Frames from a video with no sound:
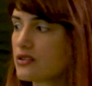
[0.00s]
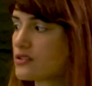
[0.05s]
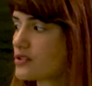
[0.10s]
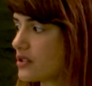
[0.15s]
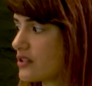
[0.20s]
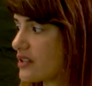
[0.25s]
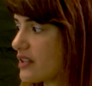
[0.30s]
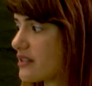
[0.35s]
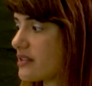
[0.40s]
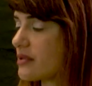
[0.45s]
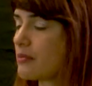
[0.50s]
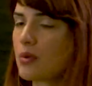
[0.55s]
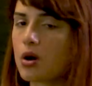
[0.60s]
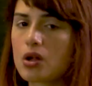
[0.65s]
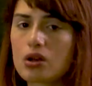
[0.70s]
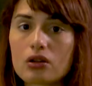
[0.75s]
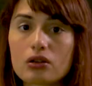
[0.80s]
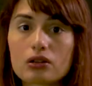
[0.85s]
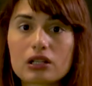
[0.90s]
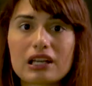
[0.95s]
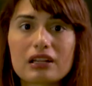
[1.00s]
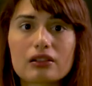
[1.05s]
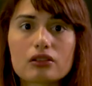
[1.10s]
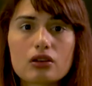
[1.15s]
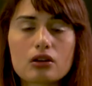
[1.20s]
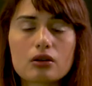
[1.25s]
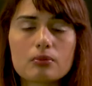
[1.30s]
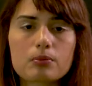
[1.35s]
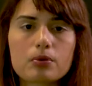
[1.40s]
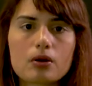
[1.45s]
so that the model can
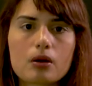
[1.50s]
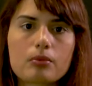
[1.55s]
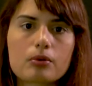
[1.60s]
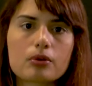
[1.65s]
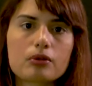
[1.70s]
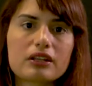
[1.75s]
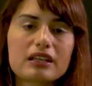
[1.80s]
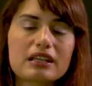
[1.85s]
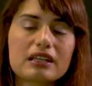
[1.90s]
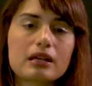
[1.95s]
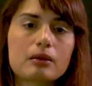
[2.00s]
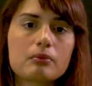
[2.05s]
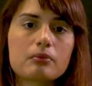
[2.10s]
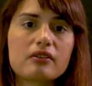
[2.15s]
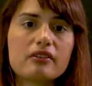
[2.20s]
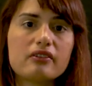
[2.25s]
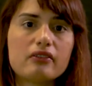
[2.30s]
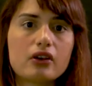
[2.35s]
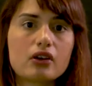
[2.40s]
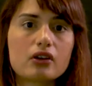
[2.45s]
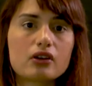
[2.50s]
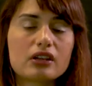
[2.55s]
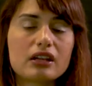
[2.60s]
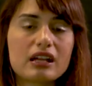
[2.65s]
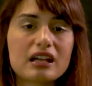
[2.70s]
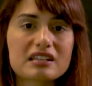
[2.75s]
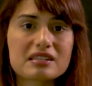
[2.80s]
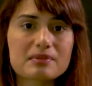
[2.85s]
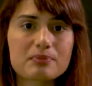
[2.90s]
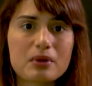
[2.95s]
learn properly can be very
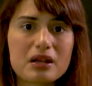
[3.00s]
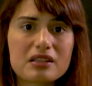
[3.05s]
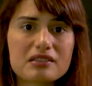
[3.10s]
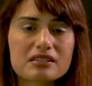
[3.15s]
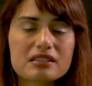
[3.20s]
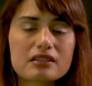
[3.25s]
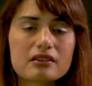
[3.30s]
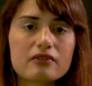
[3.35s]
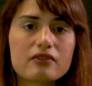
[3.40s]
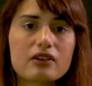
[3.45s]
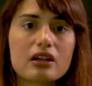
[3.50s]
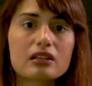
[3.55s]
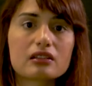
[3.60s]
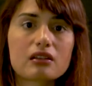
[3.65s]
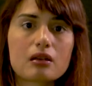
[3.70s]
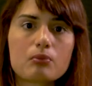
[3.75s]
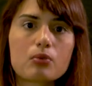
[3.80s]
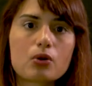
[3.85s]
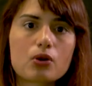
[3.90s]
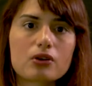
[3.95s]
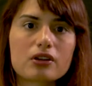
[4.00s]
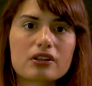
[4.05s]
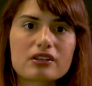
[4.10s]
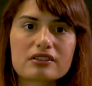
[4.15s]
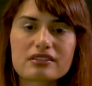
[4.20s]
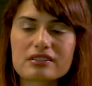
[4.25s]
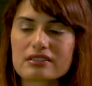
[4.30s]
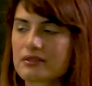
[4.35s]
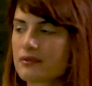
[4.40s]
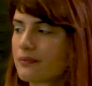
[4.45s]
expensive and
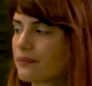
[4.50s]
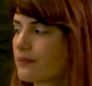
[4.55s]
laborious.